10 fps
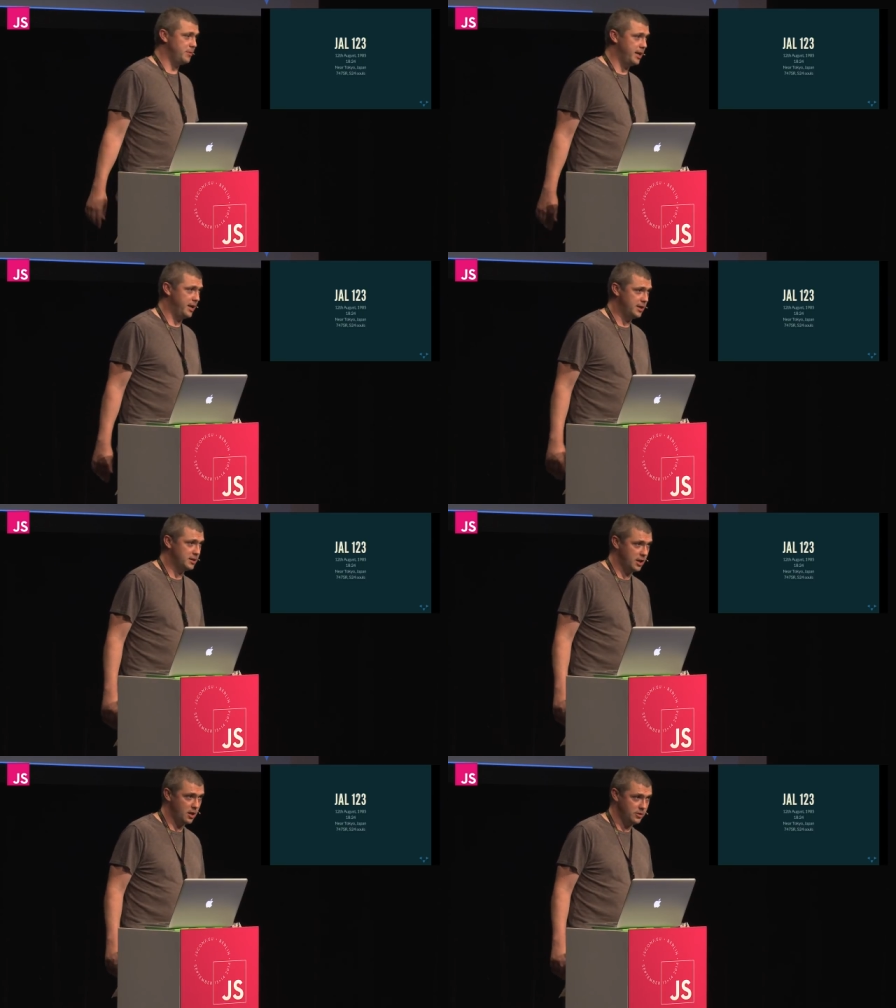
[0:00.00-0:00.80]
beginning
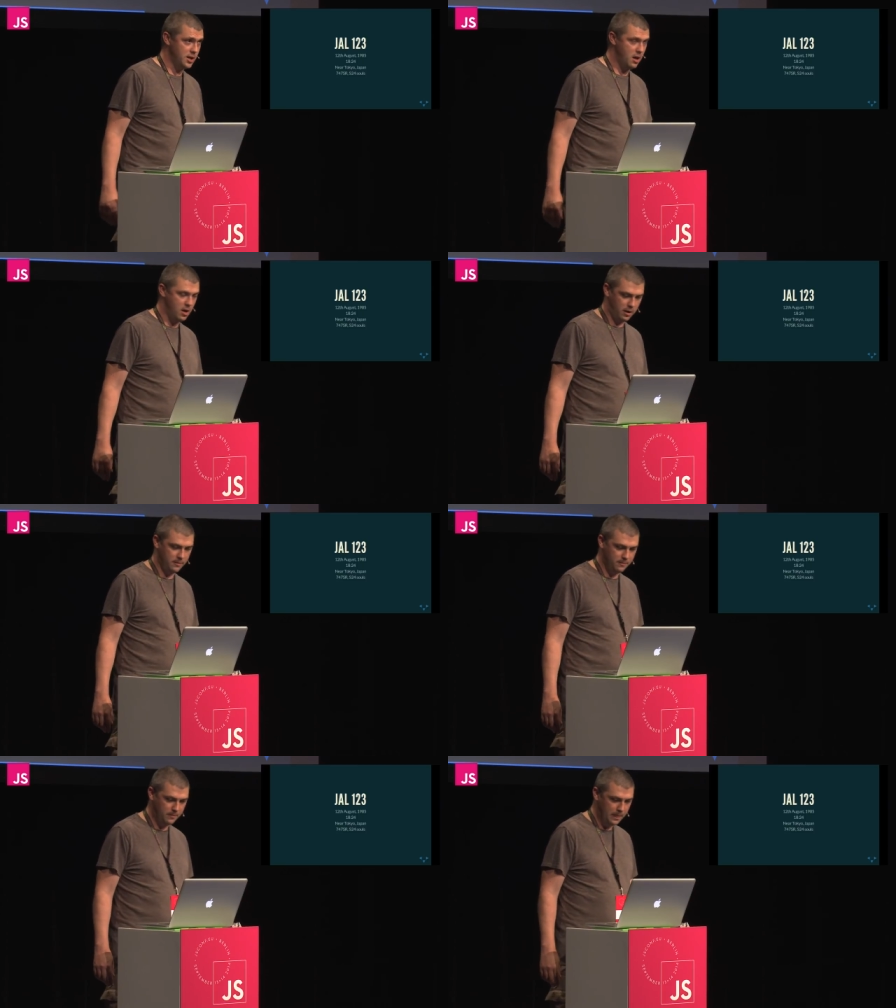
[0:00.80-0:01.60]
to go dark.
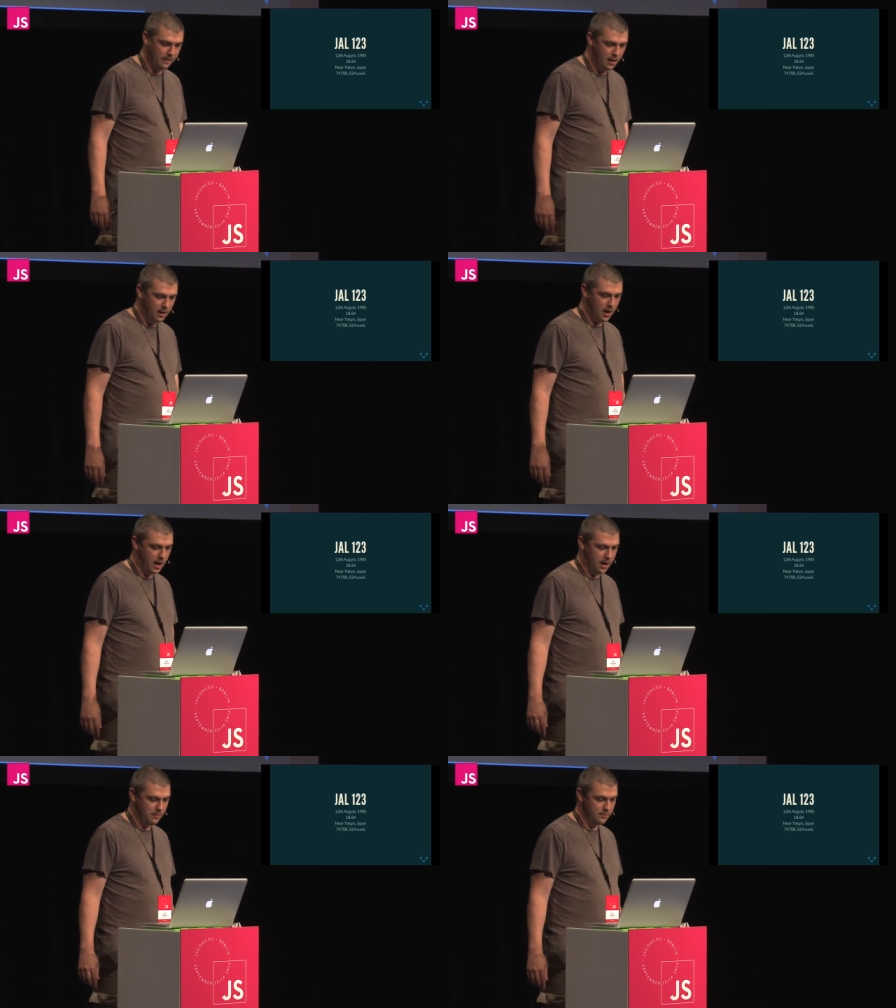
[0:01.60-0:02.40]

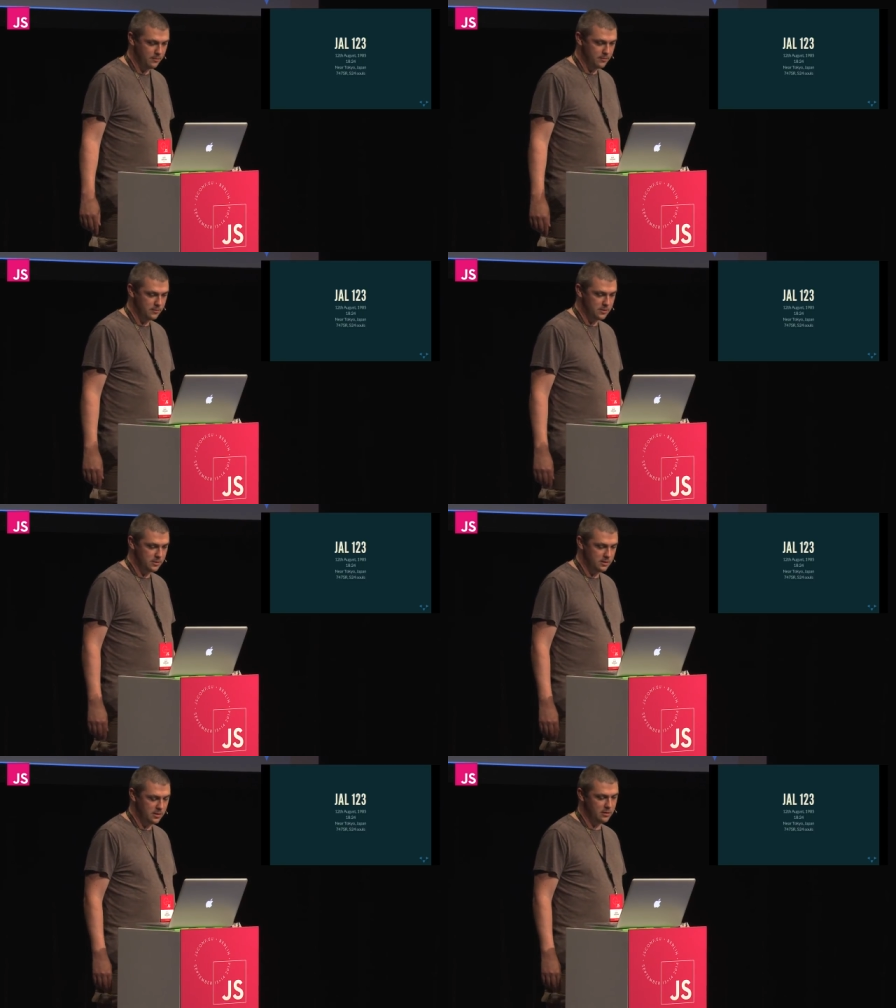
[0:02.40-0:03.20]
Um,
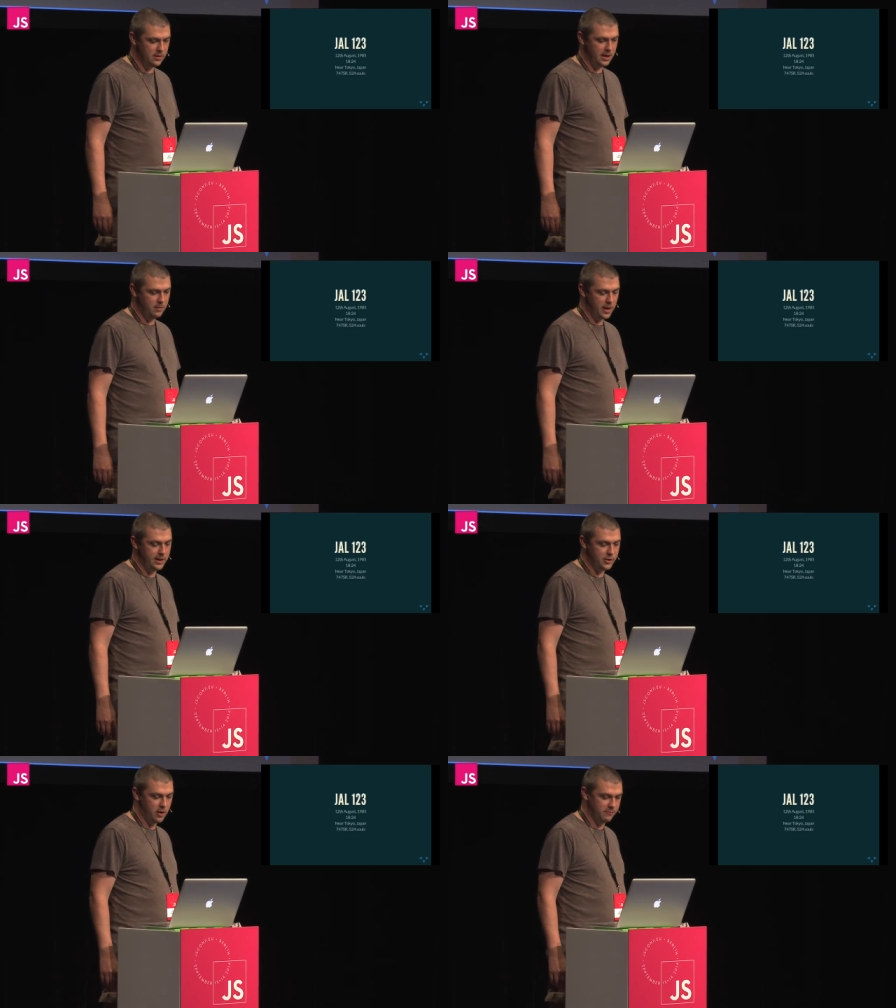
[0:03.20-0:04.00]
the
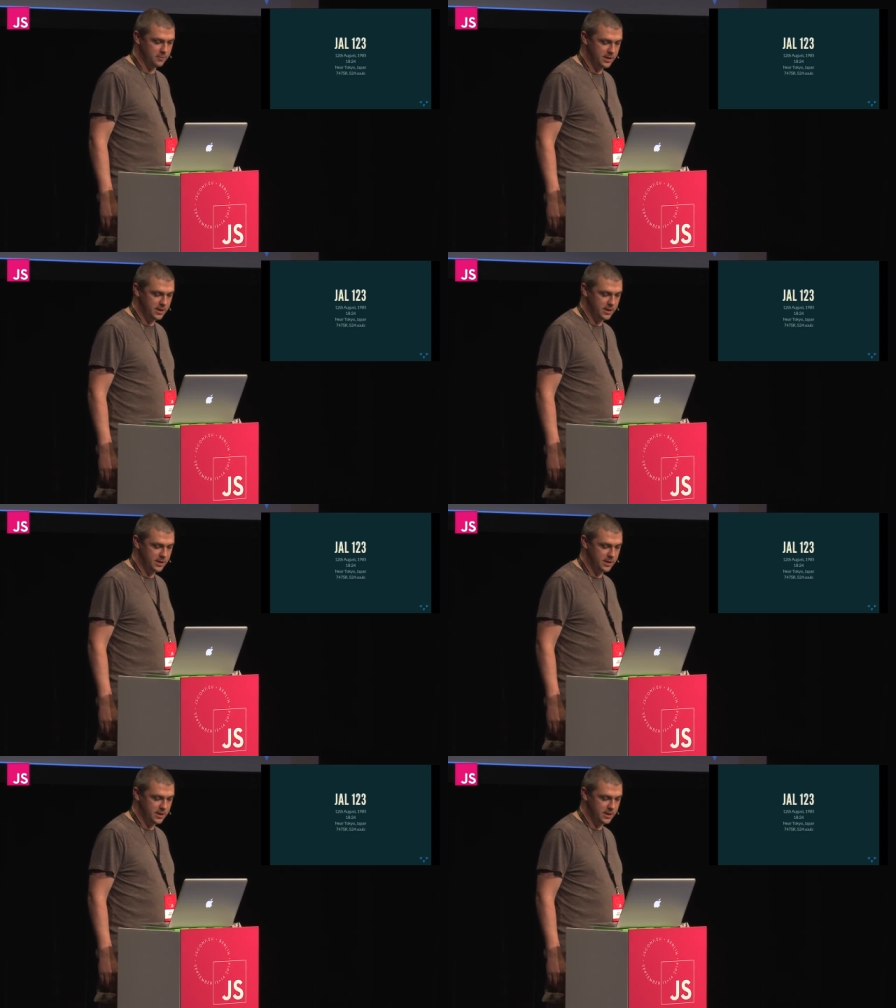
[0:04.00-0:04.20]
plane took off from